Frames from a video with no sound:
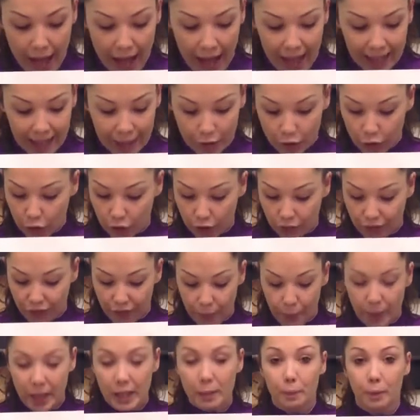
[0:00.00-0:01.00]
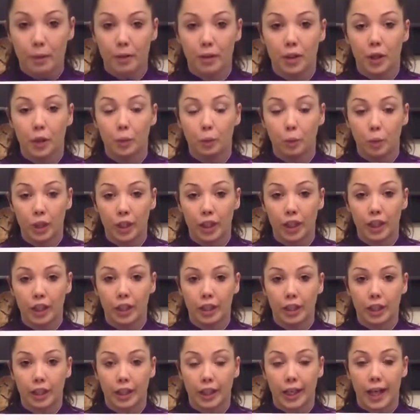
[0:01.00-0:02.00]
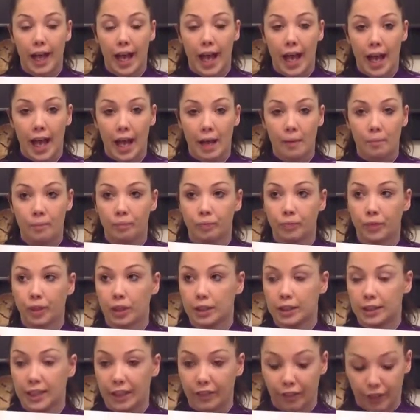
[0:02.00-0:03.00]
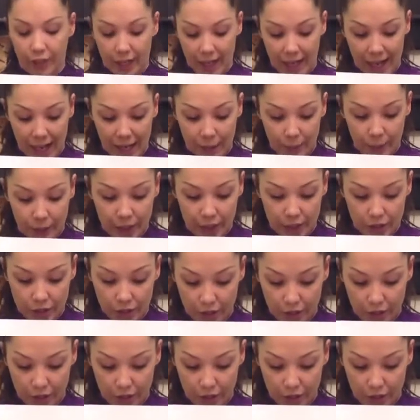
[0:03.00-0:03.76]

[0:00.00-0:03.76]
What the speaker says: And it's good for people that work different hours,